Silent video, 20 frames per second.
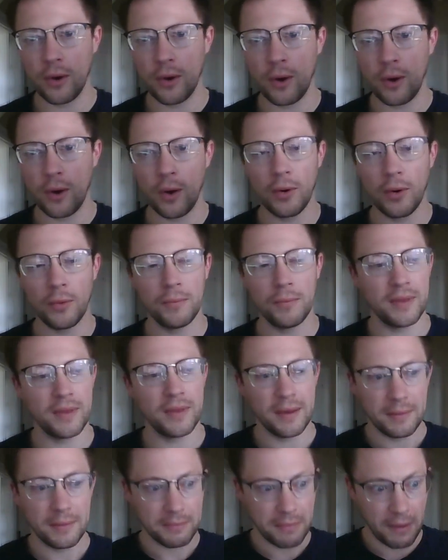Okay,
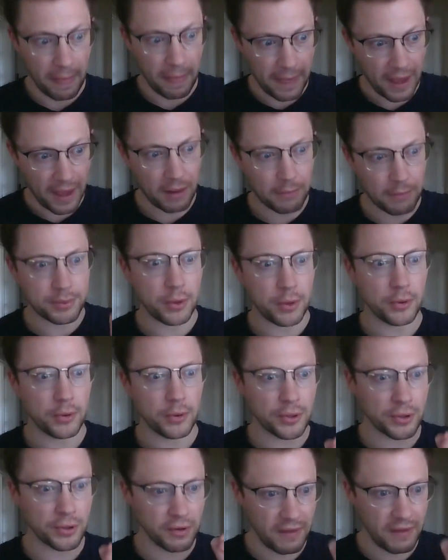well, there
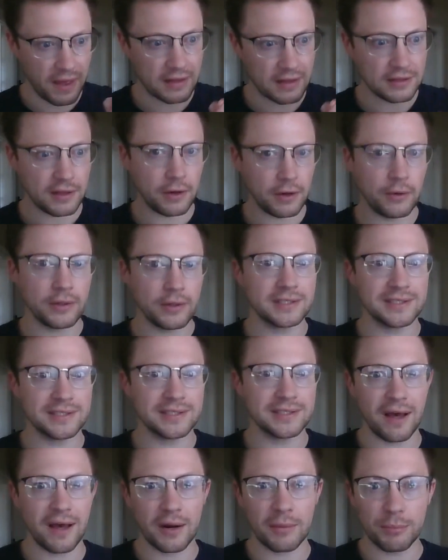are these
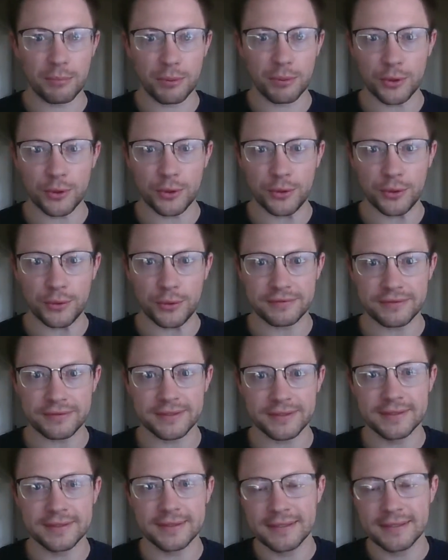other two ways to get
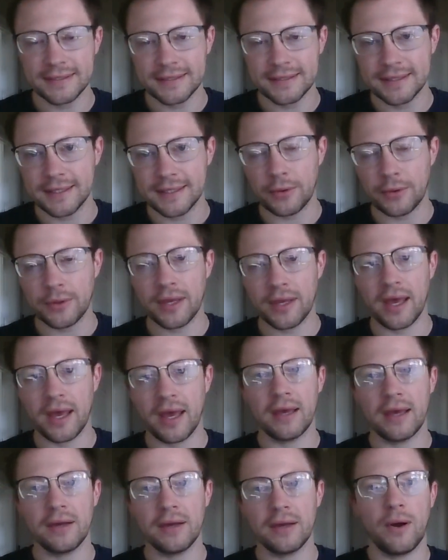paid.
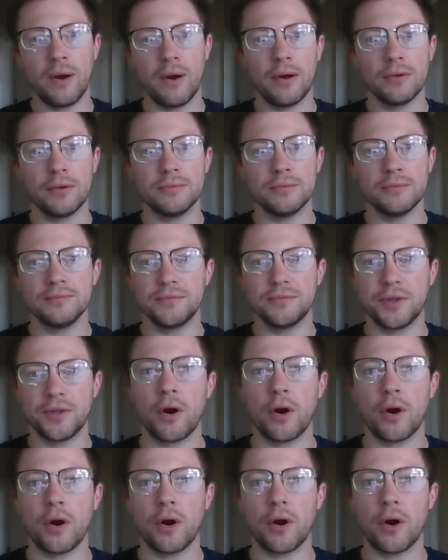So
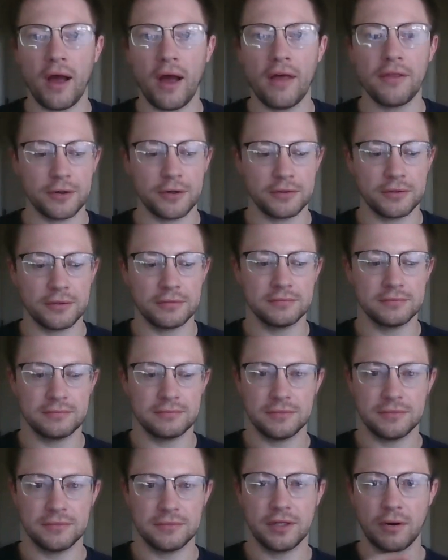
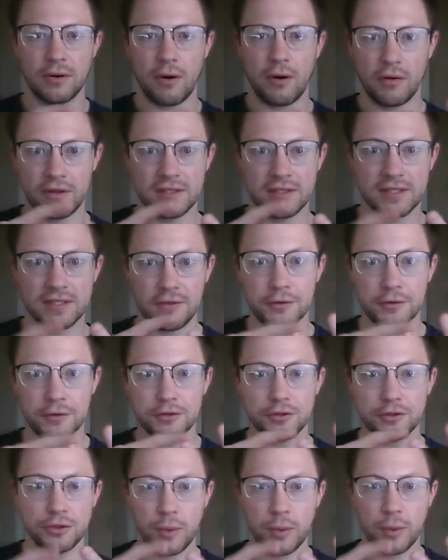the broker said,
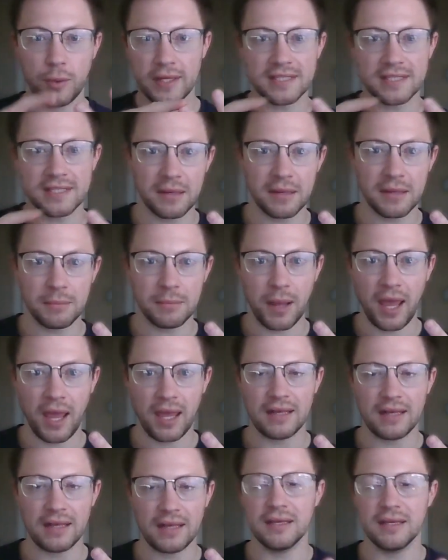hey, we're not going to pay this
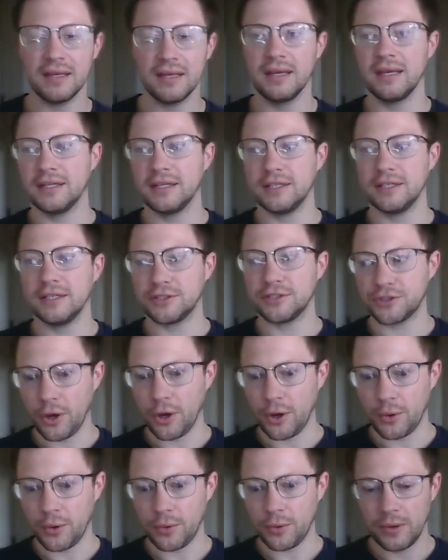out to the specific carrier.
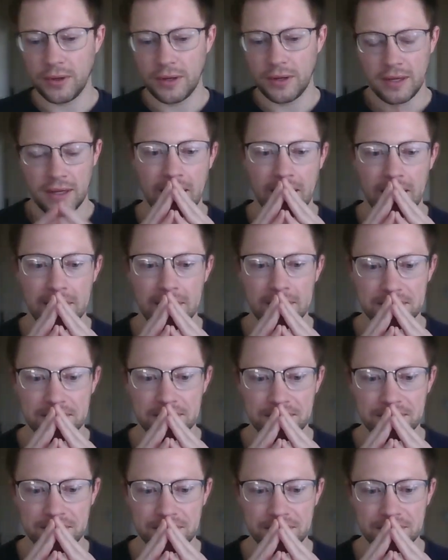We're not going to do broker
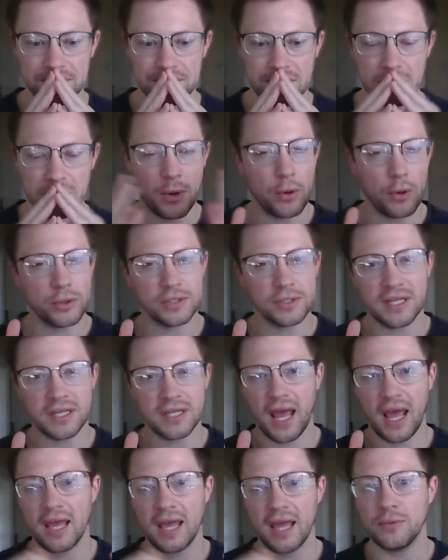quick pay. We're just going to have to
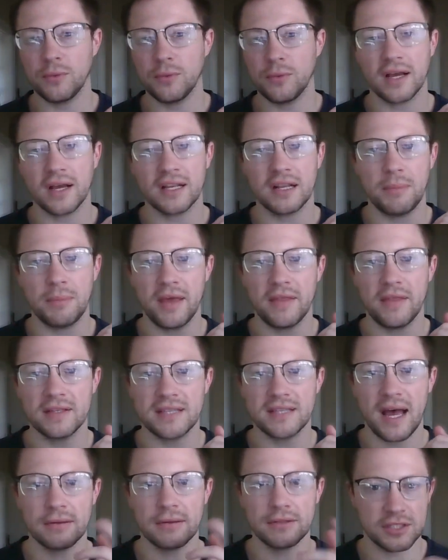give you a check in 30
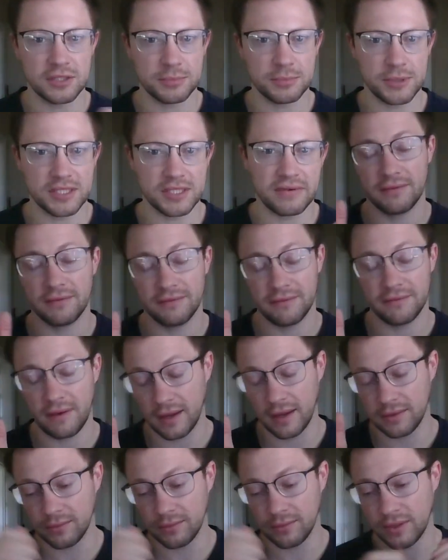days. It's like,
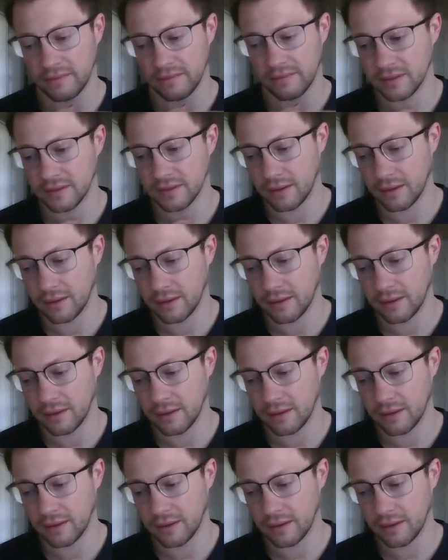fine, whatever.